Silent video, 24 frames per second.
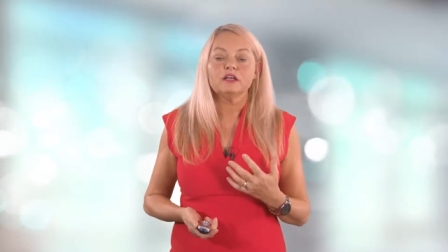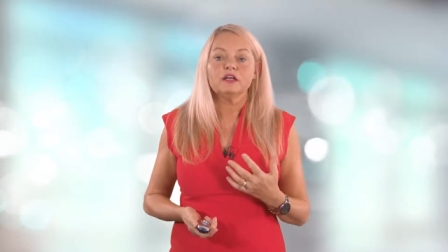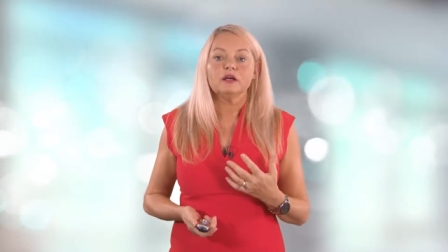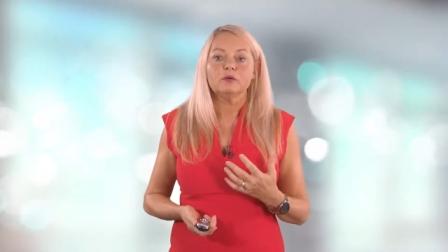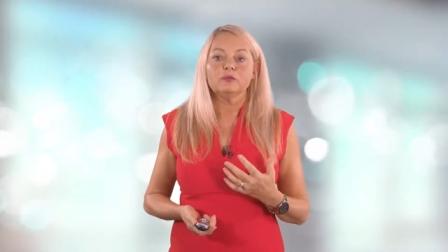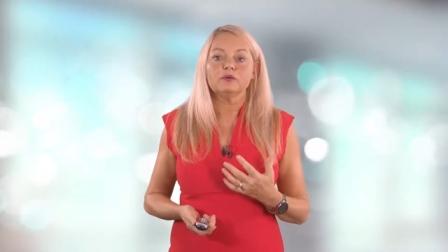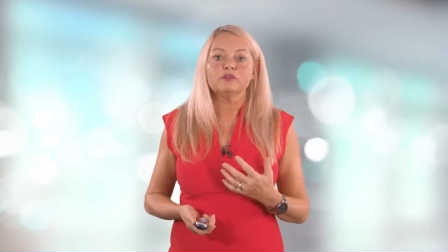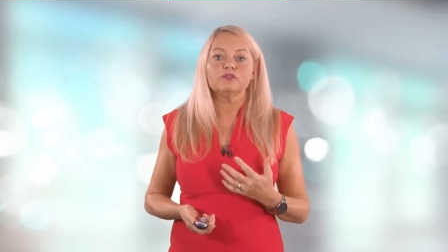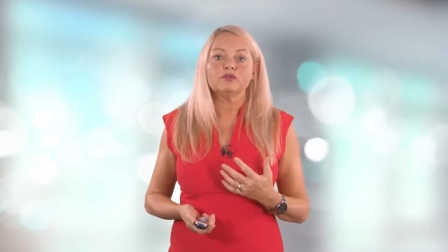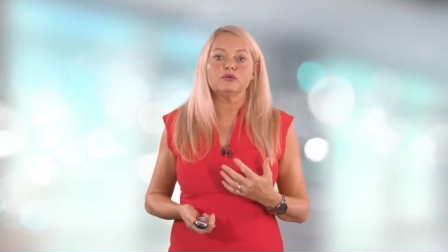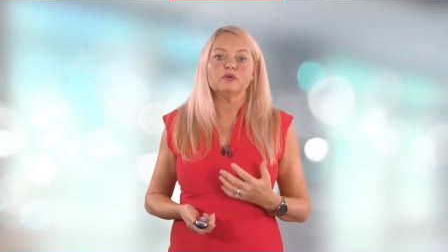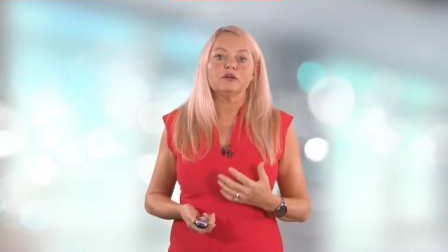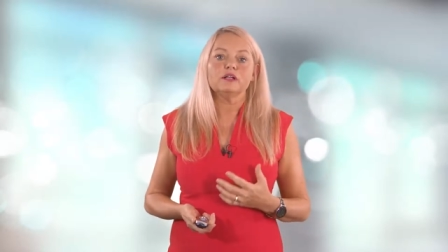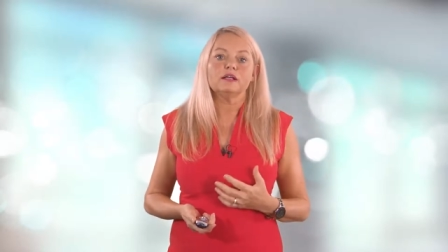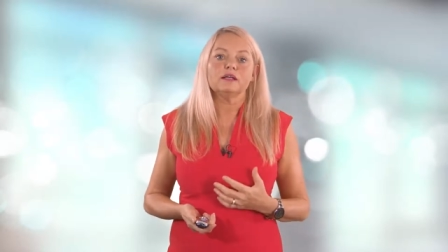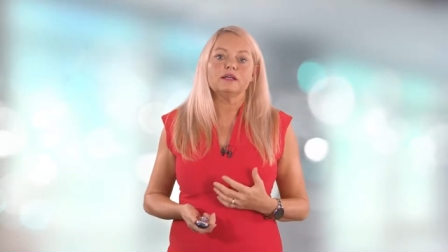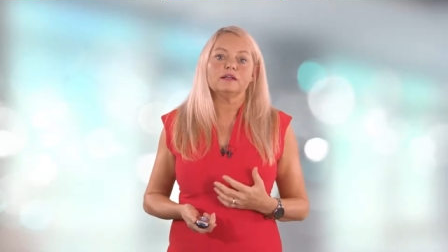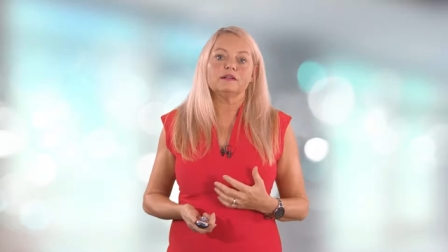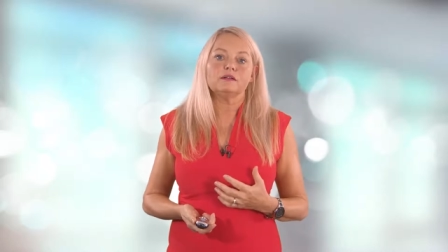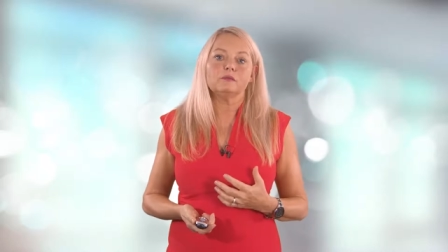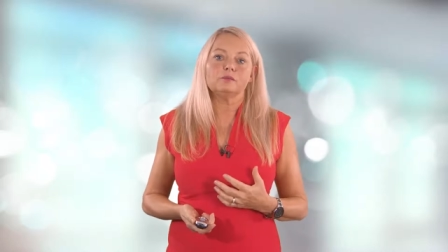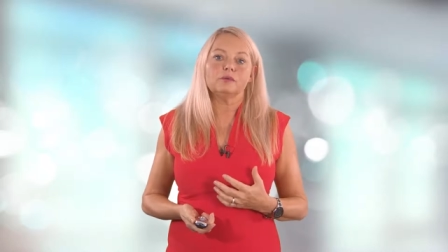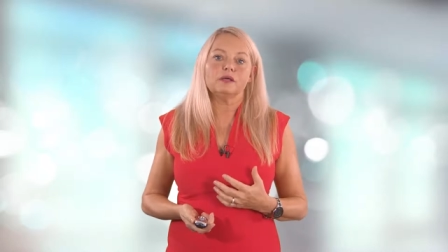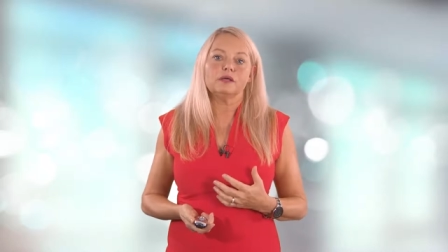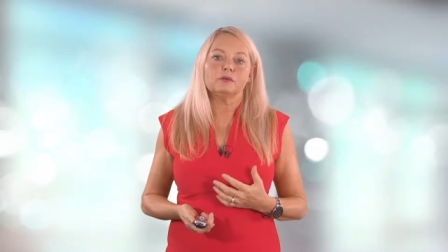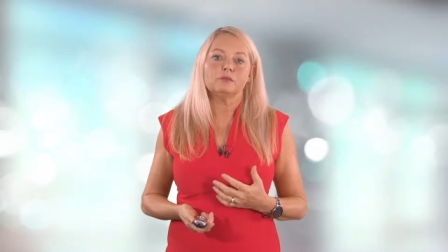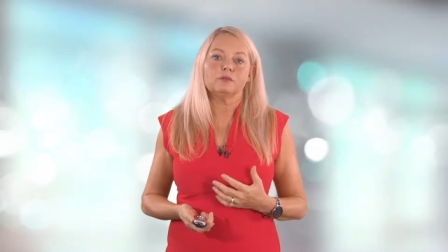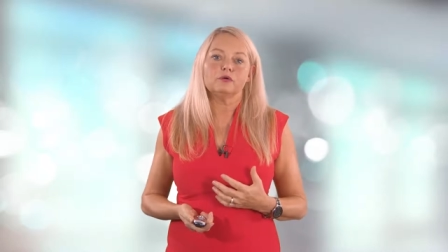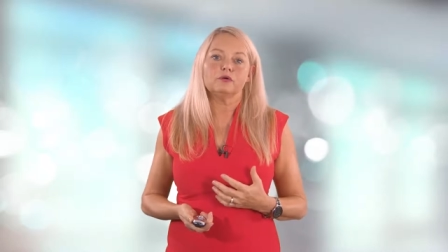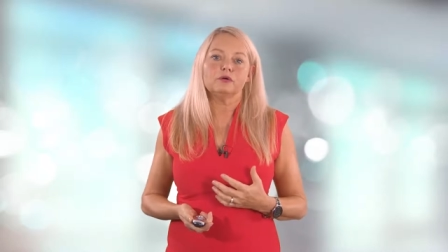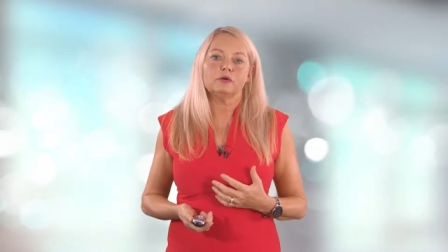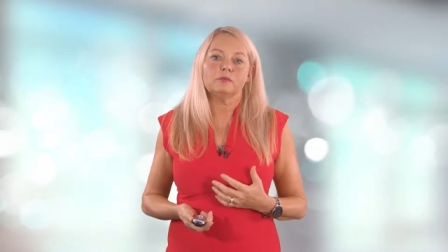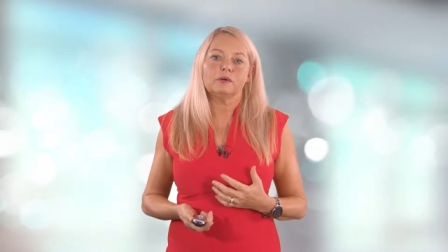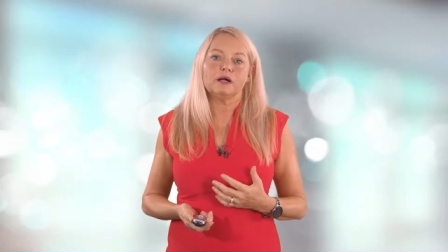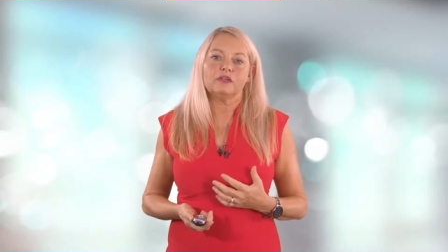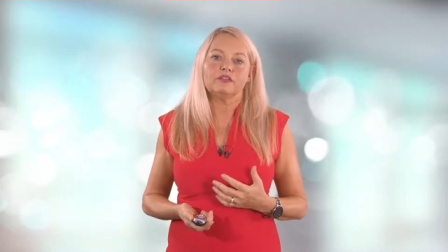We'll talk a little bit
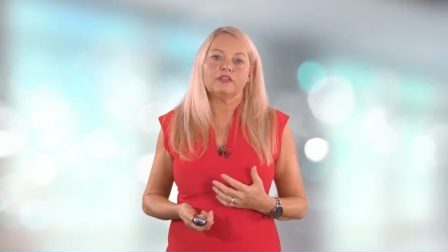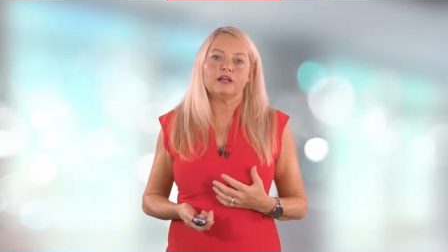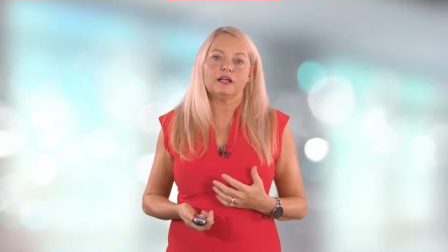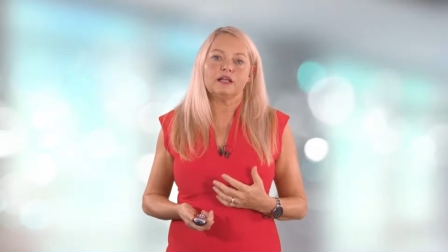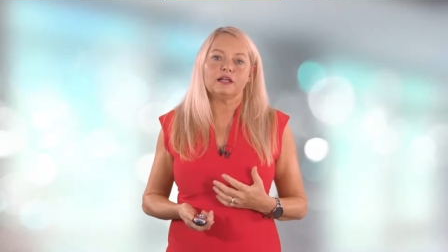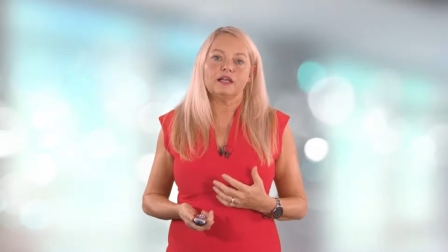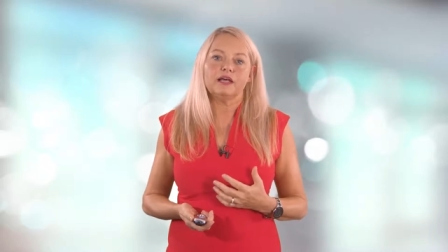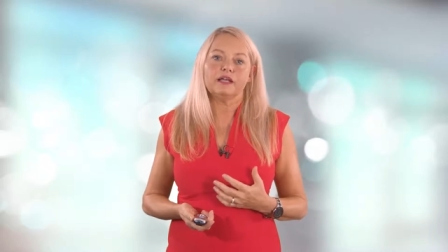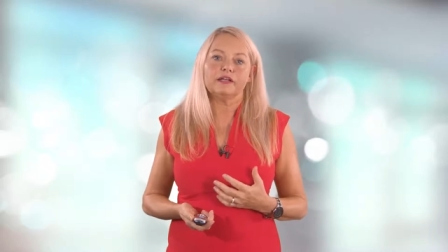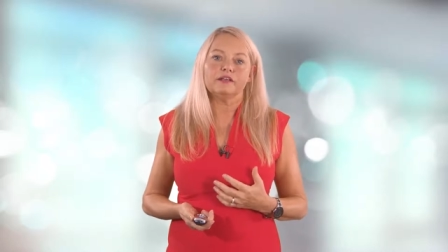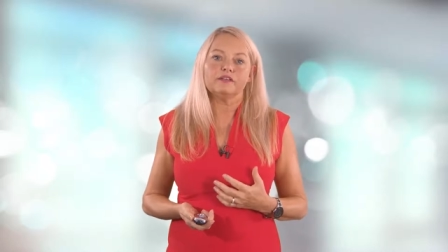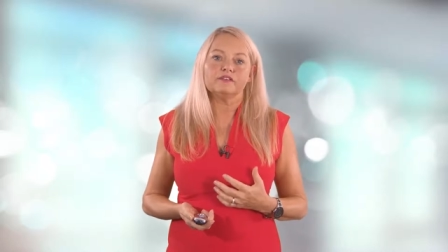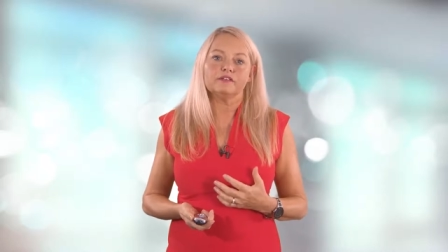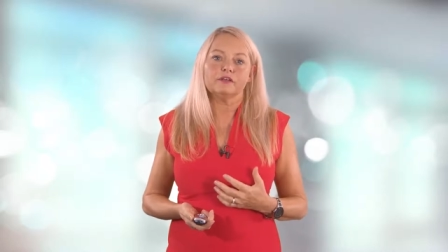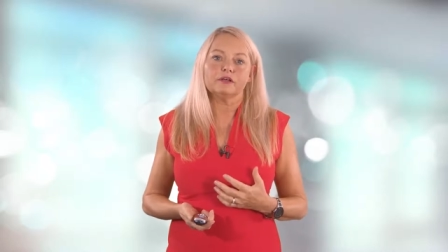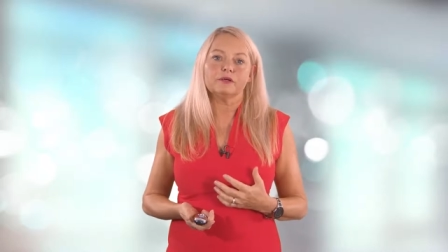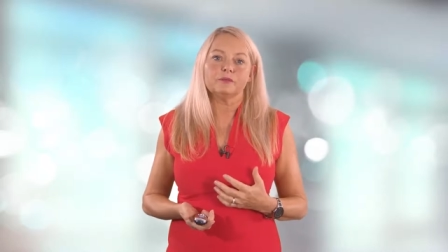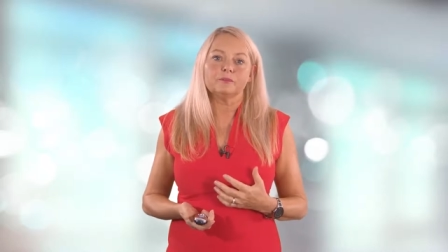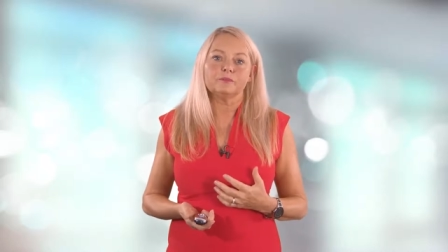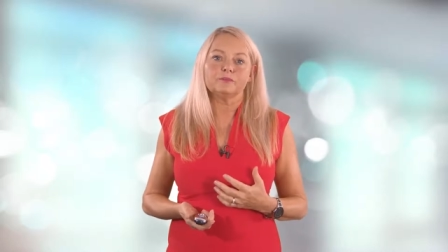more about that later.